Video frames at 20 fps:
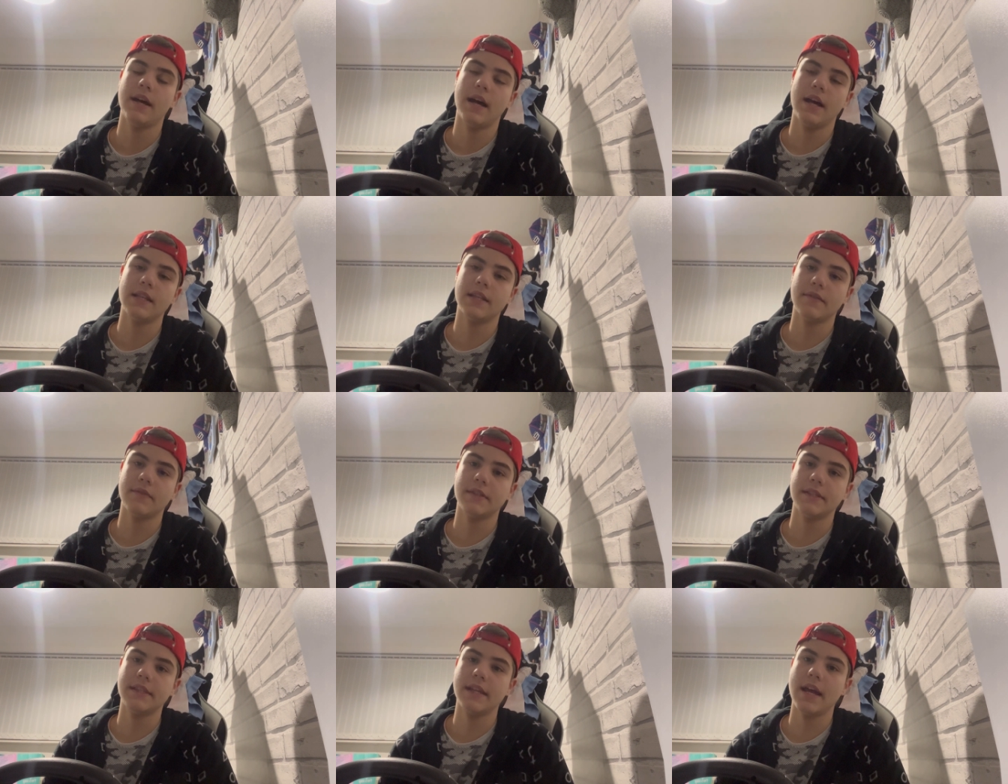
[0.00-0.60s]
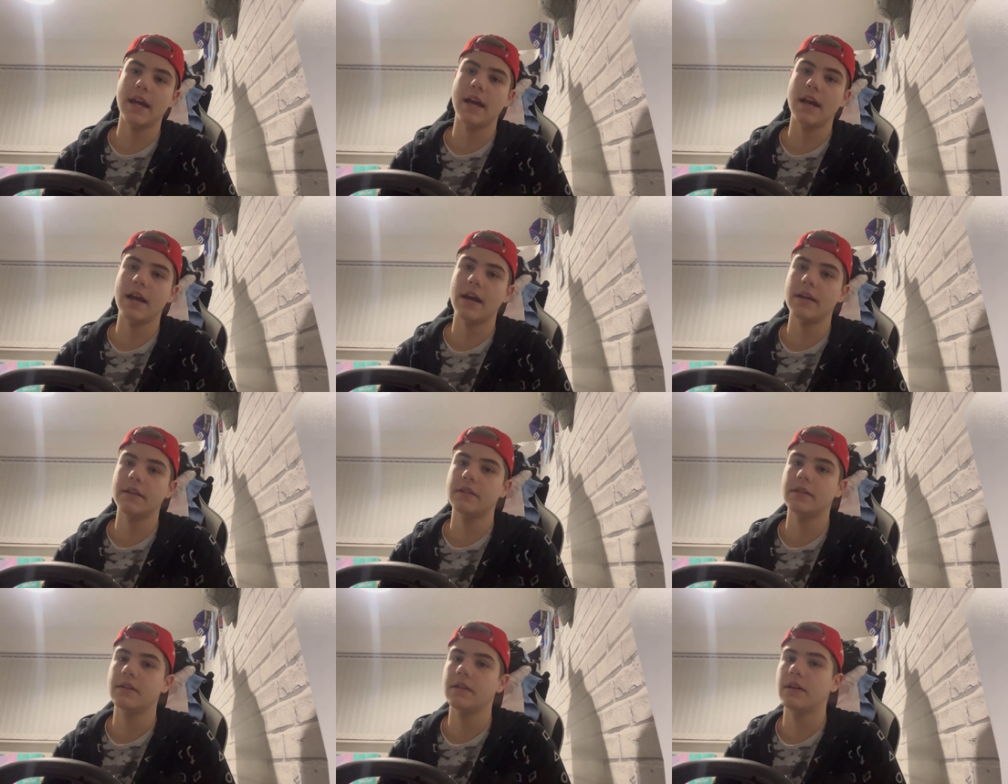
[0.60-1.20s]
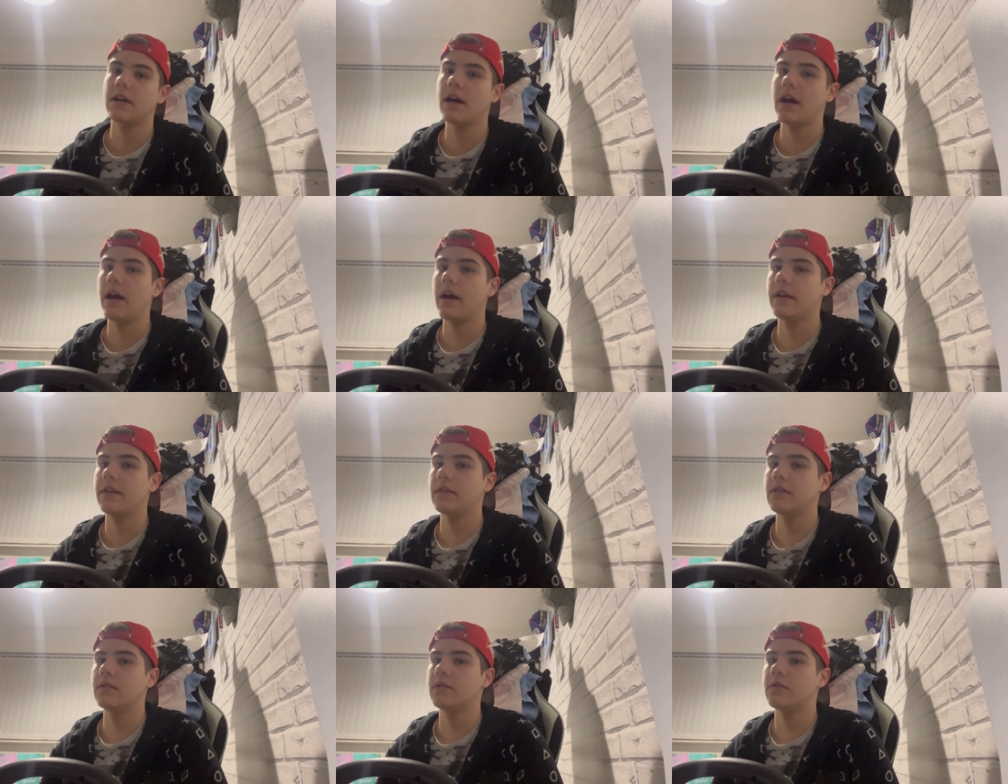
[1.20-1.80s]
as I've said,
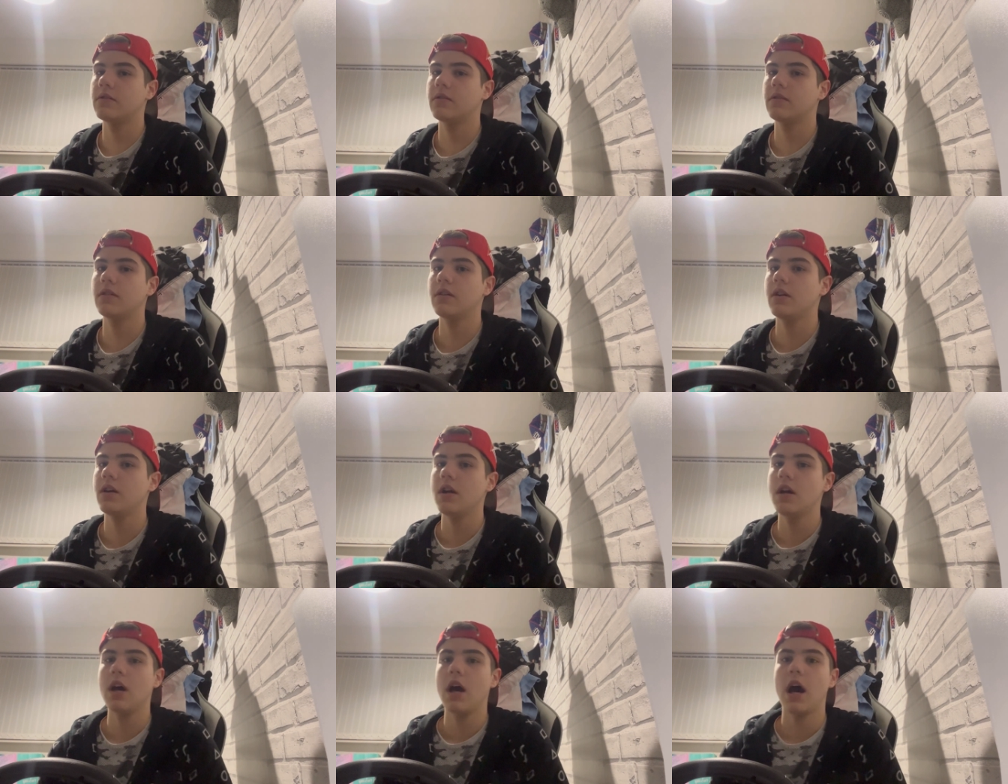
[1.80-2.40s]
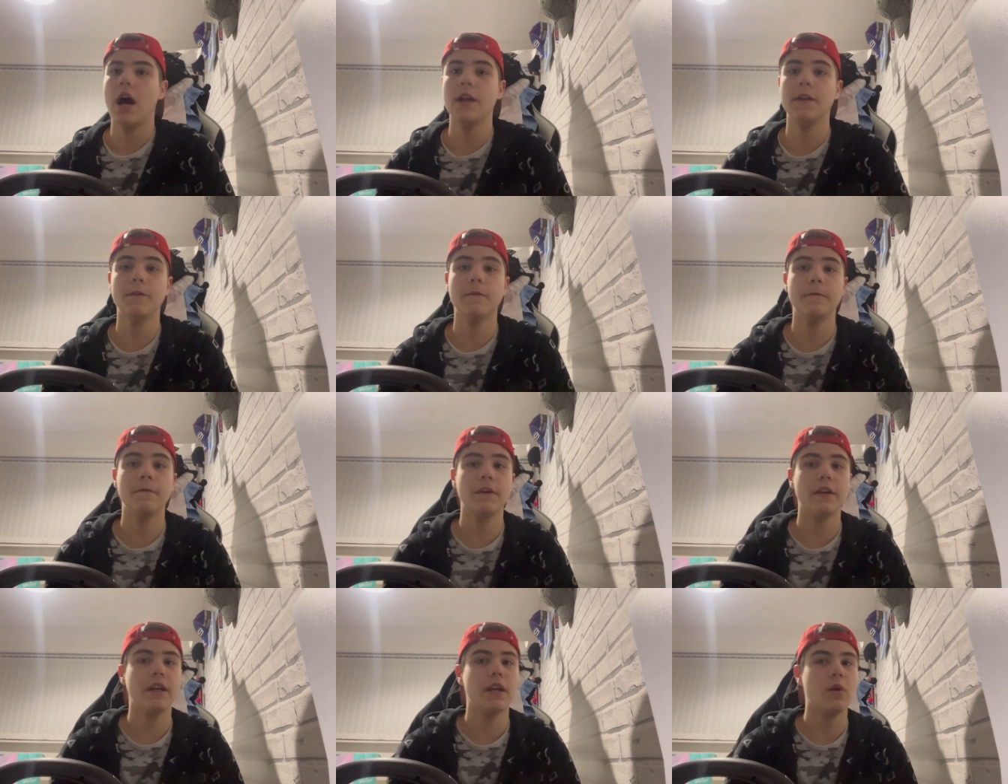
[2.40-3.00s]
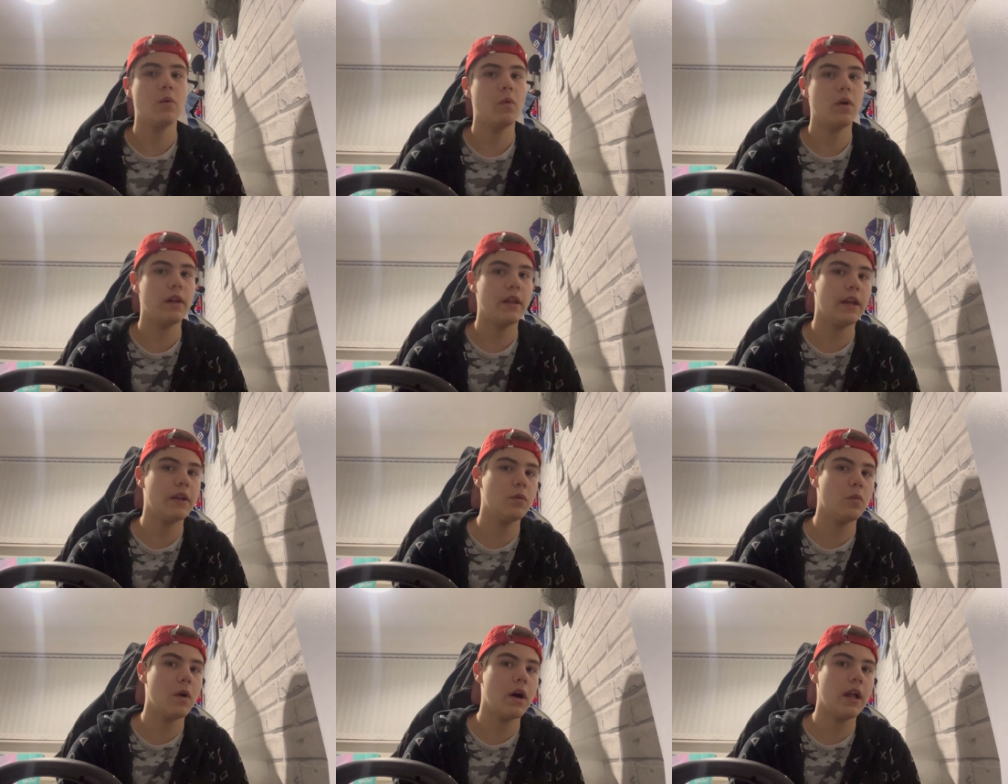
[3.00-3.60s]
and I don't think it will
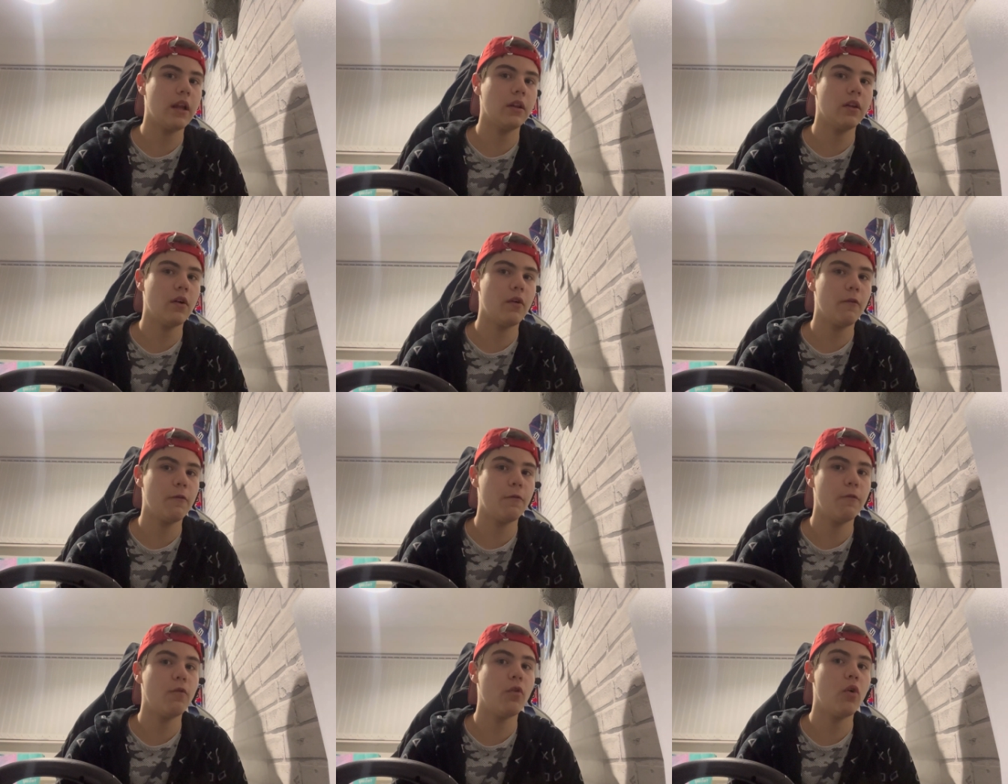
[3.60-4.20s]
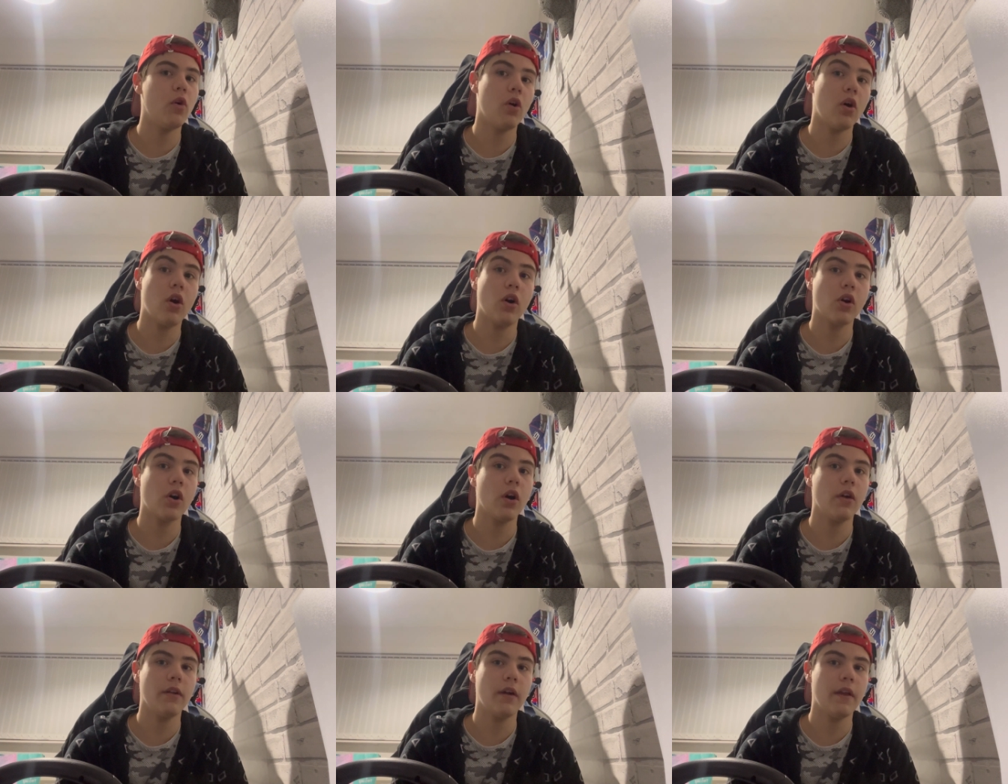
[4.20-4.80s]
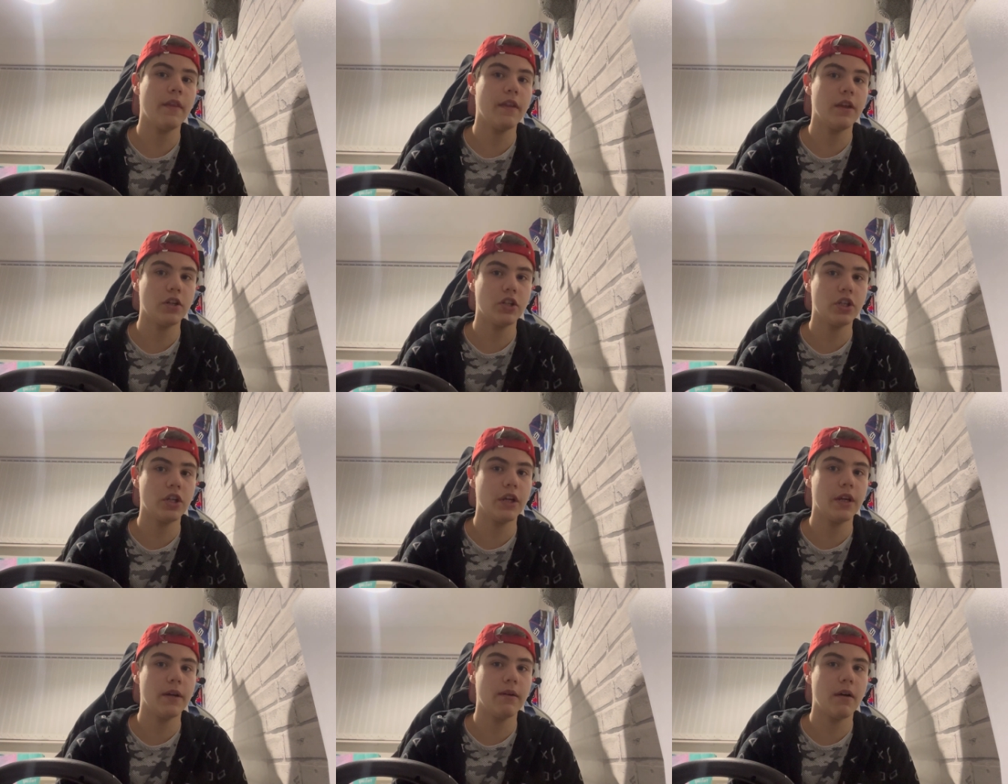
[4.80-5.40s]
end well for Ocon this
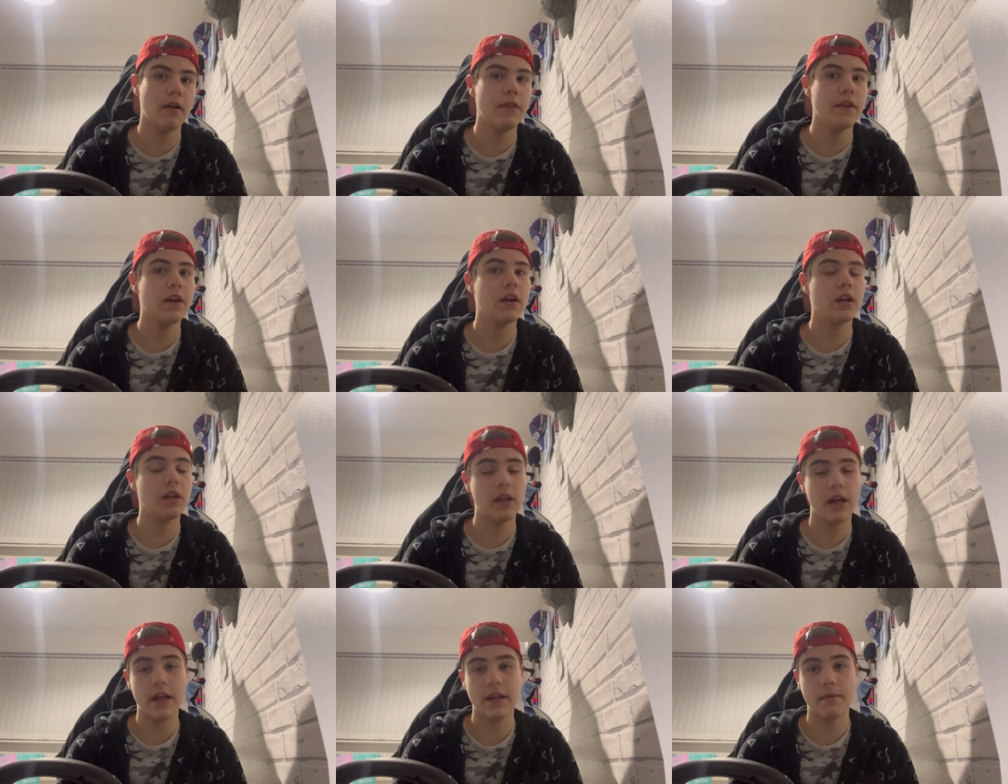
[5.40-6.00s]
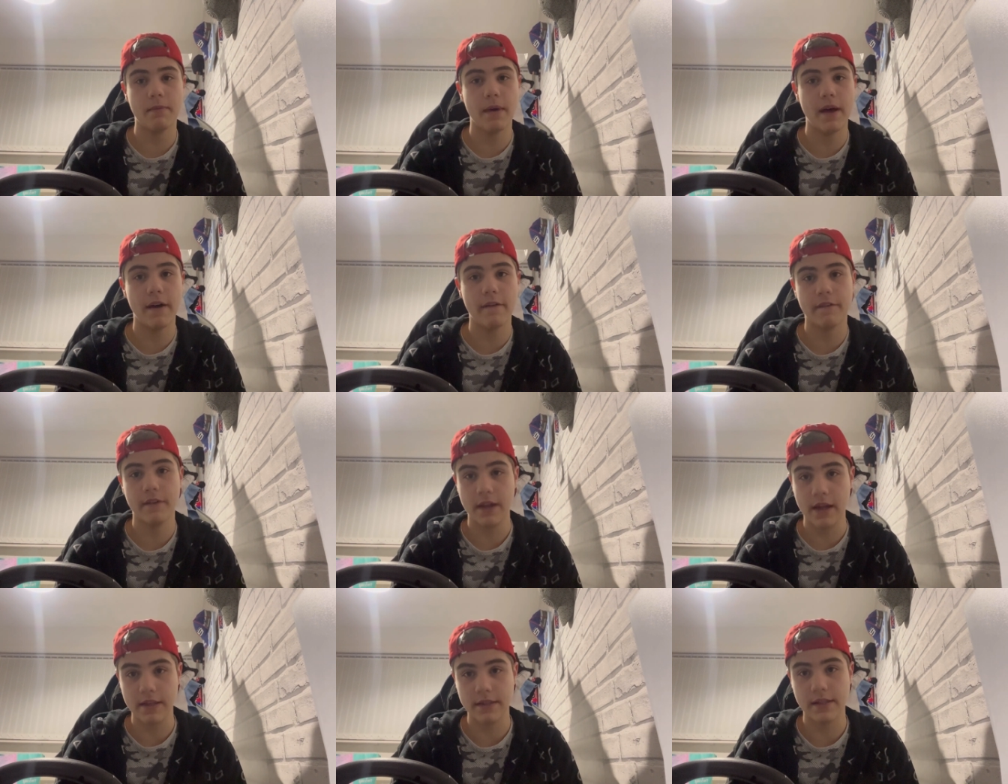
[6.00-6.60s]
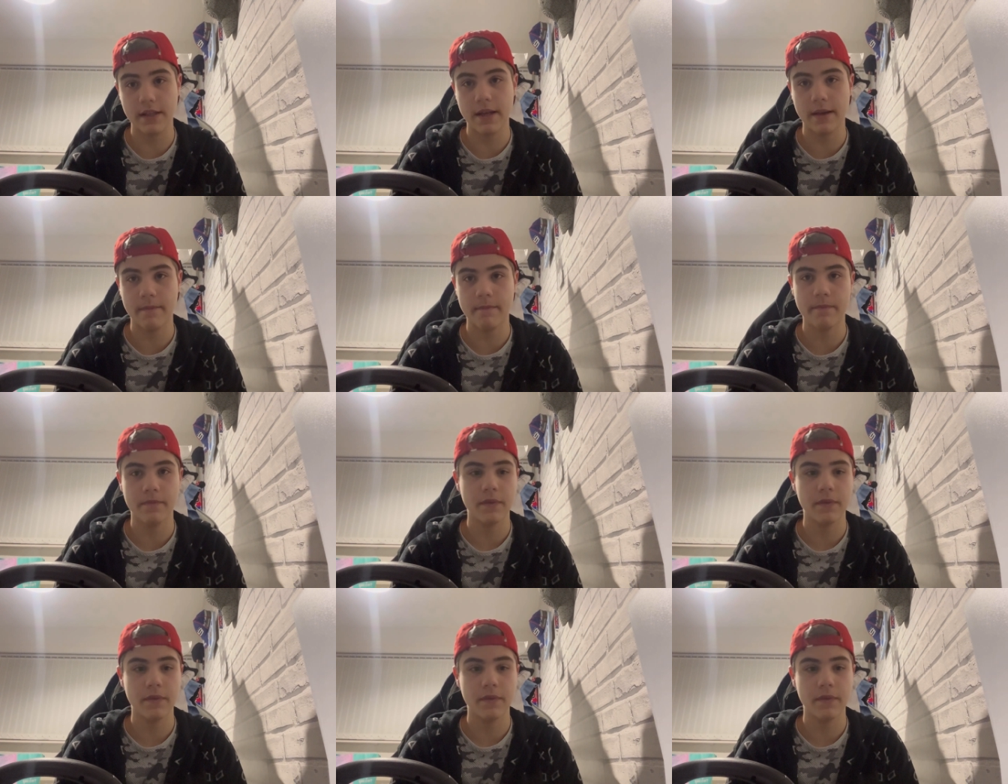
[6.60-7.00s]
year. I think it'll end better for Gasly.